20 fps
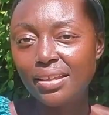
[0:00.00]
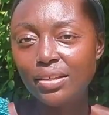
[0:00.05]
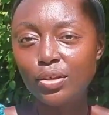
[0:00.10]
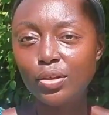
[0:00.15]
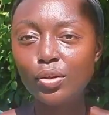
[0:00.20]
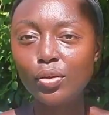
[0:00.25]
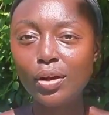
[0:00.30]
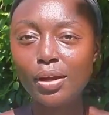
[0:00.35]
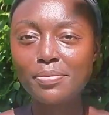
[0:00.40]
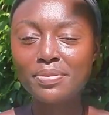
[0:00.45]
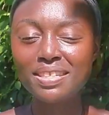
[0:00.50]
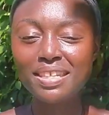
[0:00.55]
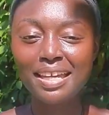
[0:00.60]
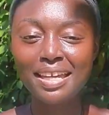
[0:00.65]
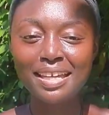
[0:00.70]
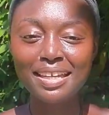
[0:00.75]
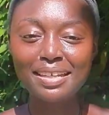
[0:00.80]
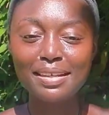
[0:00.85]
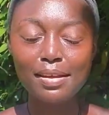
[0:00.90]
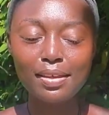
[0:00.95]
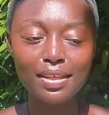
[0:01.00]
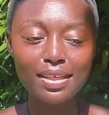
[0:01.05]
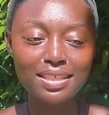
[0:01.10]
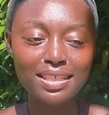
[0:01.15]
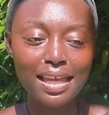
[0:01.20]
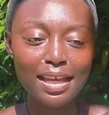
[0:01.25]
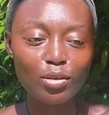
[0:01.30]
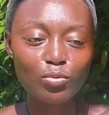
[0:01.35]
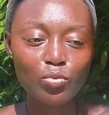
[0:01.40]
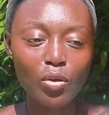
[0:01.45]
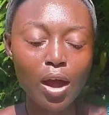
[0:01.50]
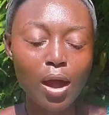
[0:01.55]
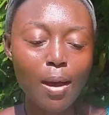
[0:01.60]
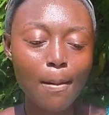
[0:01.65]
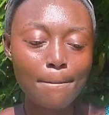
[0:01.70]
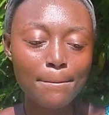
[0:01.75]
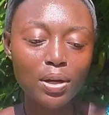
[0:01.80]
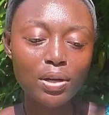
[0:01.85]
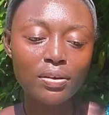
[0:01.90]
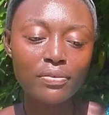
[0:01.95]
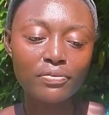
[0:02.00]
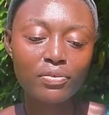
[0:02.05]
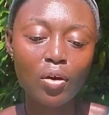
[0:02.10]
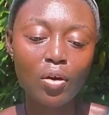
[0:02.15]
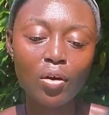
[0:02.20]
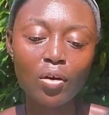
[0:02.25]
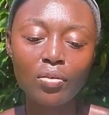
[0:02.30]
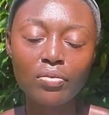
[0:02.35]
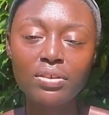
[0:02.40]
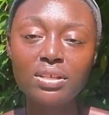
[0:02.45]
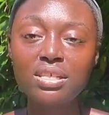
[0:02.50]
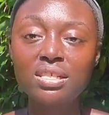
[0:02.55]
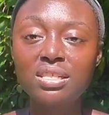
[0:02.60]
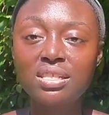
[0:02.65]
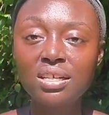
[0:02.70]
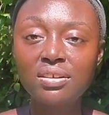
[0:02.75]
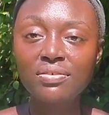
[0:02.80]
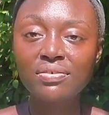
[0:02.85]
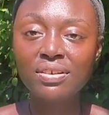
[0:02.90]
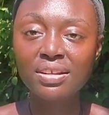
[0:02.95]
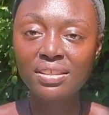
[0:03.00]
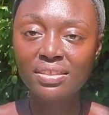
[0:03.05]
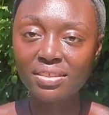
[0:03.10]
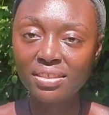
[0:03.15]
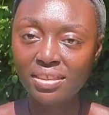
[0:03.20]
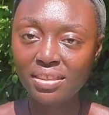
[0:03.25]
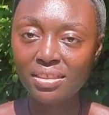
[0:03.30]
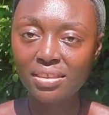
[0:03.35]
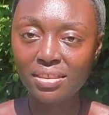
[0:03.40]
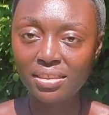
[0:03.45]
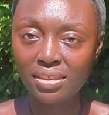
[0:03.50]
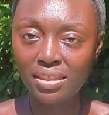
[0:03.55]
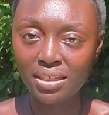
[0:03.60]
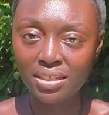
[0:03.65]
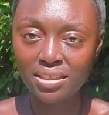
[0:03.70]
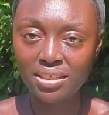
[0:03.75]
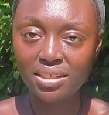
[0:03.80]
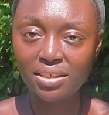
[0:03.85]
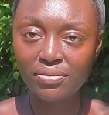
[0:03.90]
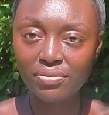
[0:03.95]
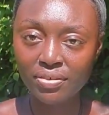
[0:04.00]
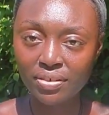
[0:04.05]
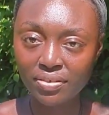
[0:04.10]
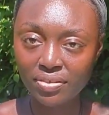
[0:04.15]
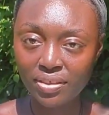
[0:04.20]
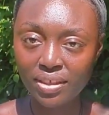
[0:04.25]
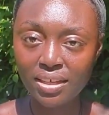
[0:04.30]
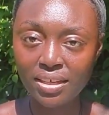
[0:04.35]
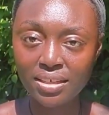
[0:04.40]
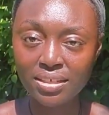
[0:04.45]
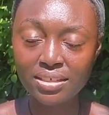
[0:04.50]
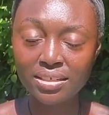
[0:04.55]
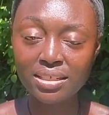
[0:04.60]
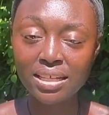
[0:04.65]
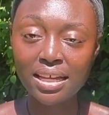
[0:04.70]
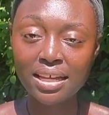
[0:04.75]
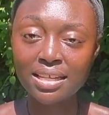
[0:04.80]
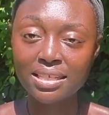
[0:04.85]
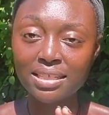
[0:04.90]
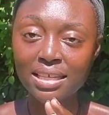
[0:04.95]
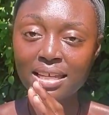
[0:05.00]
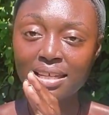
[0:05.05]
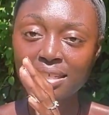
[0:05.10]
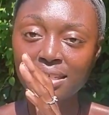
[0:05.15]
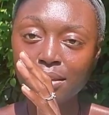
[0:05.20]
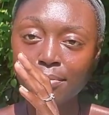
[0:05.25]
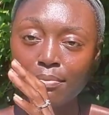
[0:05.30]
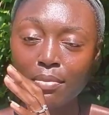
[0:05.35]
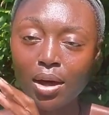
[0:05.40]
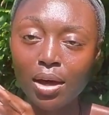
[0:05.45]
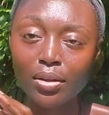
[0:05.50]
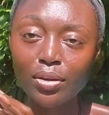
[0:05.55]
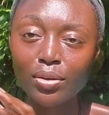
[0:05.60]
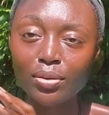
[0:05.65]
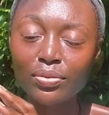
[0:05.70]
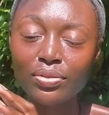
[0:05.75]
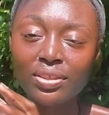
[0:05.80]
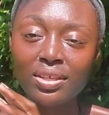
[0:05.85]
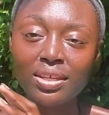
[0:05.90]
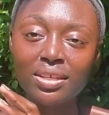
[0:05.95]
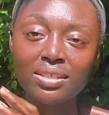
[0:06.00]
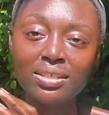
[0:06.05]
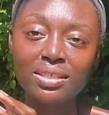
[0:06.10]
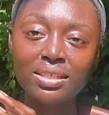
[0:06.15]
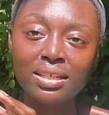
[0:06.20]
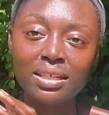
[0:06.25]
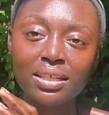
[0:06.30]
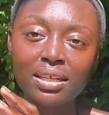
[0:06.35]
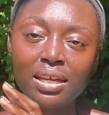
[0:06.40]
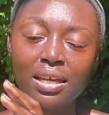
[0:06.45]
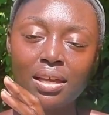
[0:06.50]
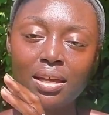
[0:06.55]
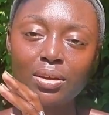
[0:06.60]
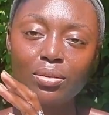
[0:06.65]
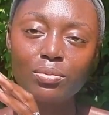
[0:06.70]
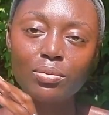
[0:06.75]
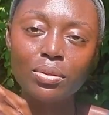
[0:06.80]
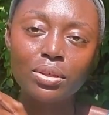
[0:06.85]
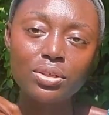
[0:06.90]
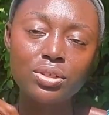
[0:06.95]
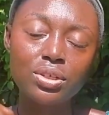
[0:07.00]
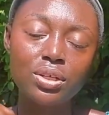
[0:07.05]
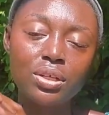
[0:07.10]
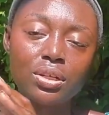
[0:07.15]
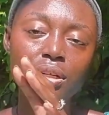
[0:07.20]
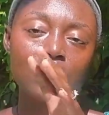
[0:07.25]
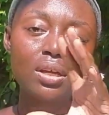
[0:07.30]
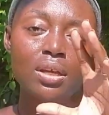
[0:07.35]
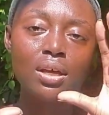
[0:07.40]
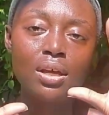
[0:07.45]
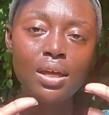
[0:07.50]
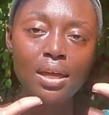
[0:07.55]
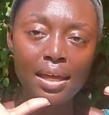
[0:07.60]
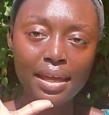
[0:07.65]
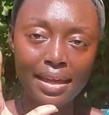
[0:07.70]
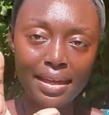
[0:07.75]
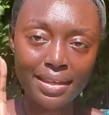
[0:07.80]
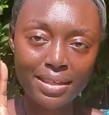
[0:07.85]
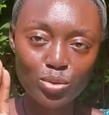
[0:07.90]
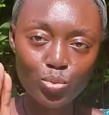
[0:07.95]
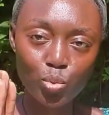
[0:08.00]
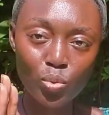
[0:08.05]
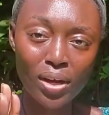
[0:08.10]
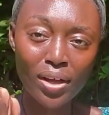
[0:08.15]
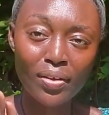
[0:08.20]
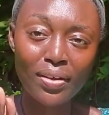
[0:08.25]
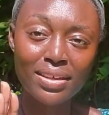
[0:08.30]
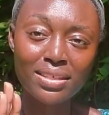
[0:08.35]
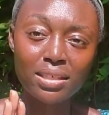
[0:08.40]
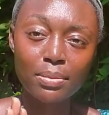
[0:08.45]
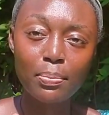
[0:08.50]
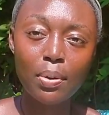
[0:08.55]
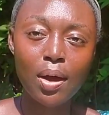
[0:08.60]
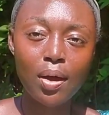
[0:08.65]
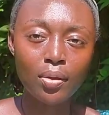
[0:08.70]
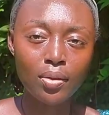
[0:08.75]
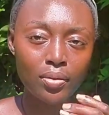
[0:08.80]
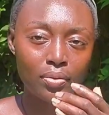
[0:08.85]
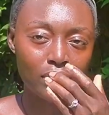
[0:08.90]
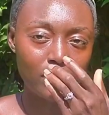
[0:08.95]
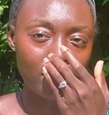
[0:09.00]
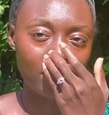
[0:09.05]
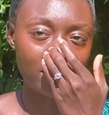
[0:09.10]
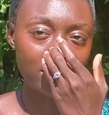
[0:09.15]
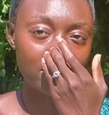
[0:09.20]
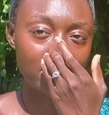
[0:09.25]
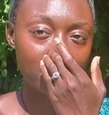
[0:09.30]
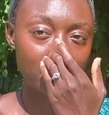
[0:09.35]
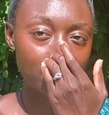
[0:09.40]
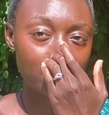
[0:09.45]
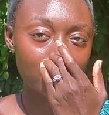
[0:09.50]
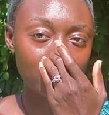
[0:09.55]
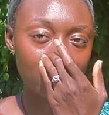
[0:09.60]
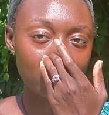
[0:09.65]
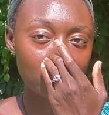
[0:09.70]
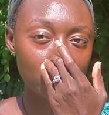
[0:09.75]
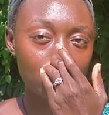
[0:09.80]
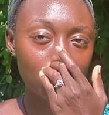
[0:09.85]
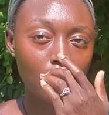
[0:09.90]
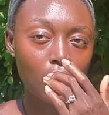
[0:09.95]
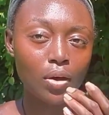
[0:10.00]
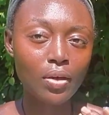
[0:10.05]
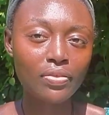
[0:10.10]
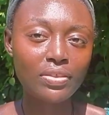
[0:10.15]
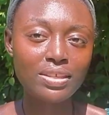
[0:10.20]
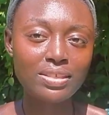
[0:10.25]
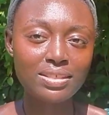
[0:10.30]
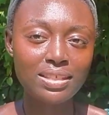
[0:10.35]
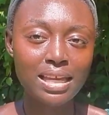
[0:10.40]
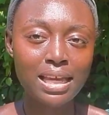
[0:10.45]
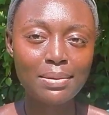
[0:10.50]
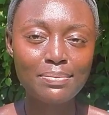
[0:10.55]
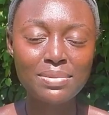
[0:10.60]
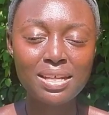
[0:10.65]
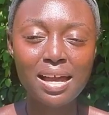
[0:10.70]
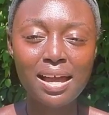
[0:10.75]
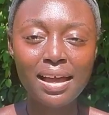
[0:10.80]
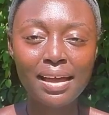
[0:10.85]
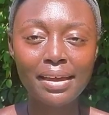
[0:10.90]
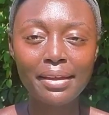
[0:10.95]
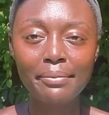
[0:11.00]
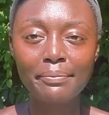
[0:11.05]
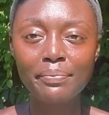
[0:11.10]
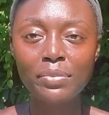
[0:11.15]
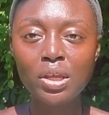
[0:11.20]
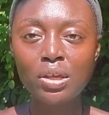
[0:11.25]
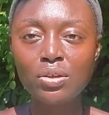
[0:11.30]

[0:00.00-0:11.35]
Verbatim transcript: You know what I'm saying? It's like Ra birthed all these different these different things. Like I said, it's a monotheistic religion as well as a polytheistic religion all at the same time.